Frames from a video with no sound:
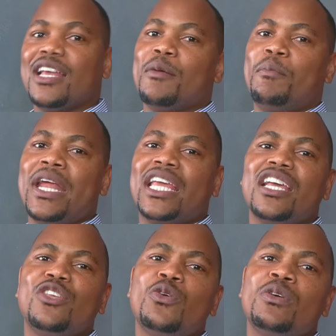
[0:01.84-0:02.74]

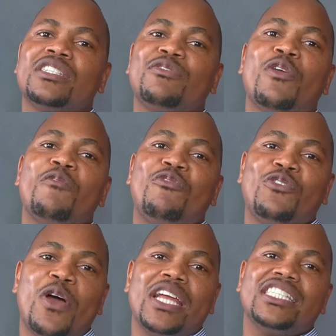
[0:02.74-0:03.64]
Breaking news from
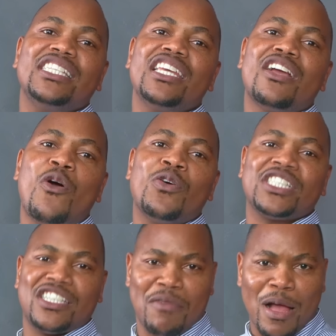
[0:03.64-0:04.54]
Floyd
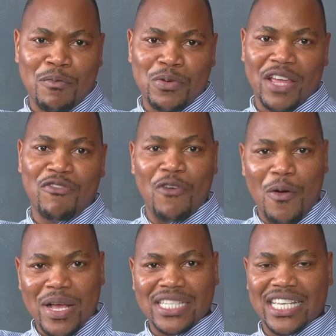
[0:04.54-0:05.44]
Shivambu, the
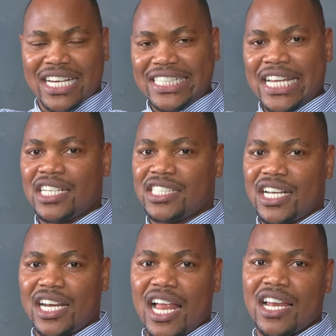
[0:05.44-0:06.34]
former Secretary
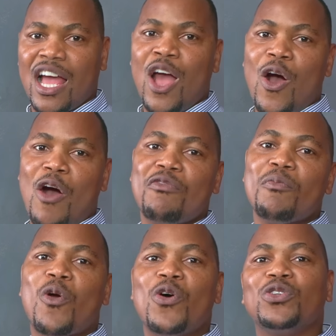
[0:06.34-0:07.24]
General of
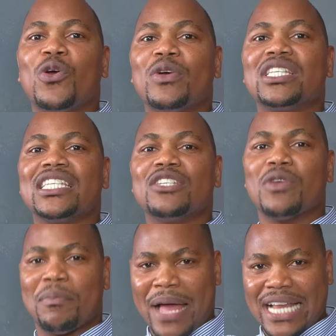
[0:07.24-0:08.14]
Umkhonto
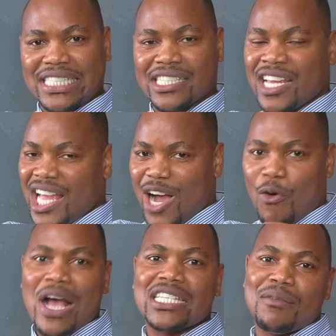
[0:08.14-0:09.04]
weSizwe Party.
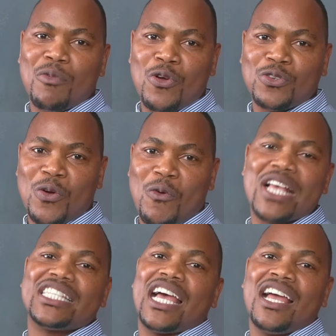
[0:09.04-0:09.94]
Gwaza Mkhonto
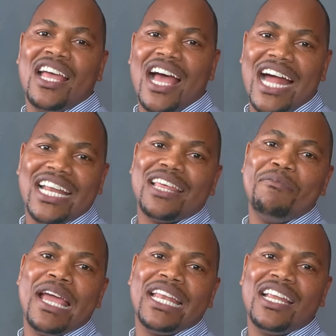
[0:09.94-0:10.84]
Gwaza, another
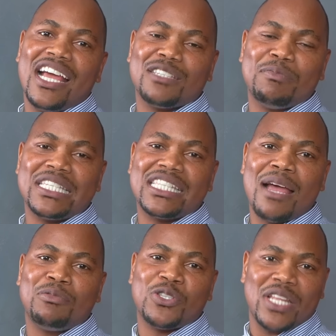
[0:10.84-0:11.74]
man has been
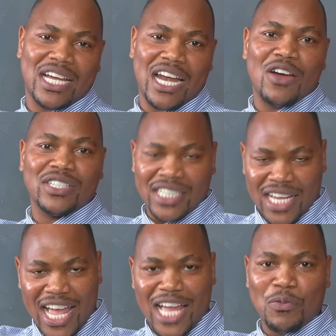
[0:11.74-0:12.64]
stabbed to the ground,
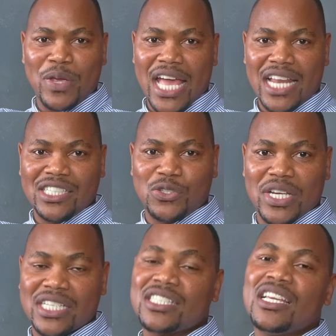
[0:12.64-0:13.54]
and we get into
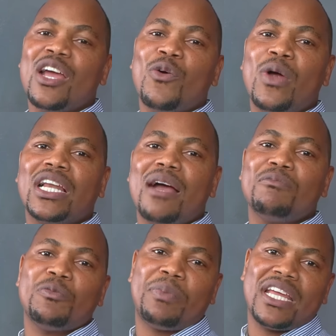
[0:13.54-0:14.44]
it. Welcome
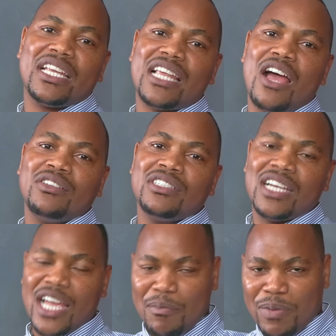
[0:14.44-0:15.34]
to Break It Down,
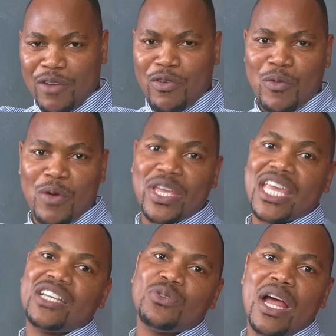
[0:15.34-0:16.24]
a platform where we
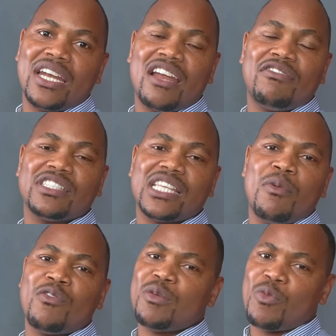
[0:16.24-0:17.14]
get to unravel some
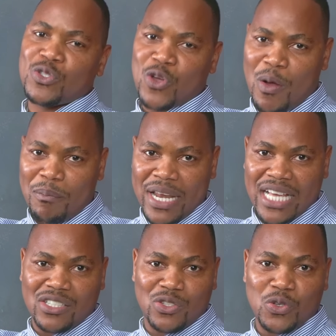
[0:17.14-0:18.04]
of the most
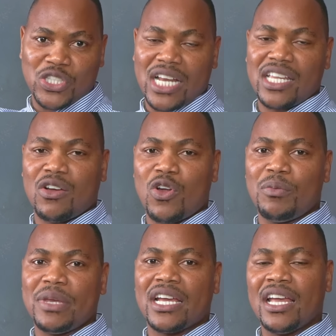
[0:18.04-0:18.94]
complex social,
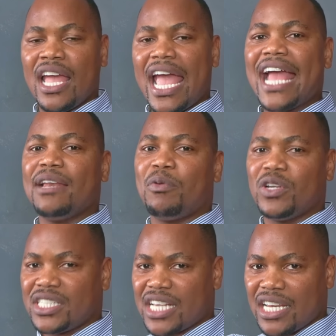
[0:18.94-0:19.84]
economic, and
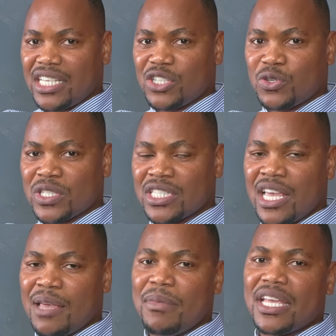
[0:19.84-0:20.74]
political issues,
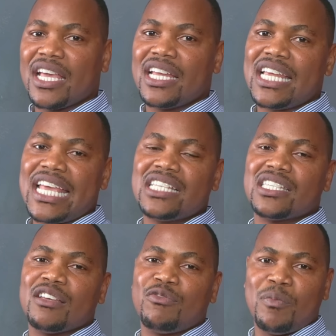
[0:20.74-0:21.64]
making it
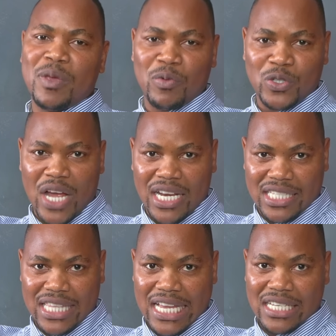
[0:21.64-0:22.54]
easy for people to
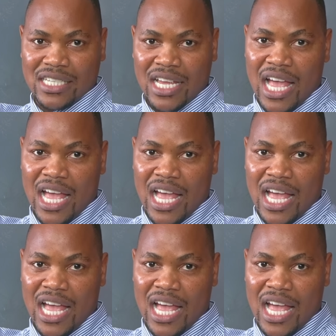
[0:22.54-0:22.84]
understand.